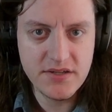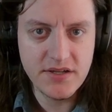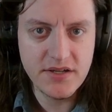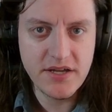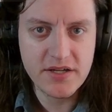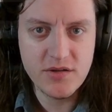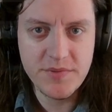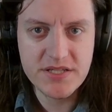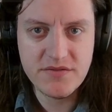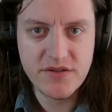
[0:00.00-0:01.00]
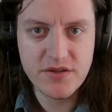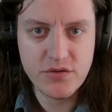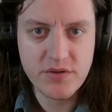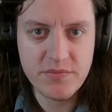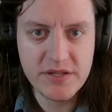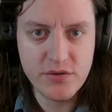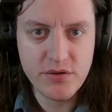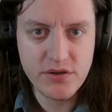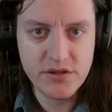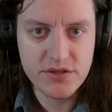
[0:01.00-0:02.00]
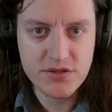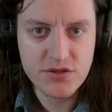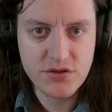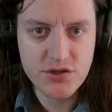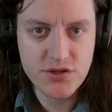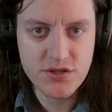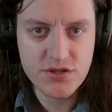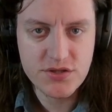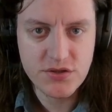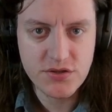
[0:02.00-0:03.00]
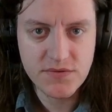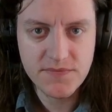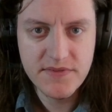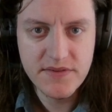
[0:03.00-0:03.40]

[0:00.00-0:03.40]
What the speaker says: Echo Base Defender with my Lothal Insurgent this turn,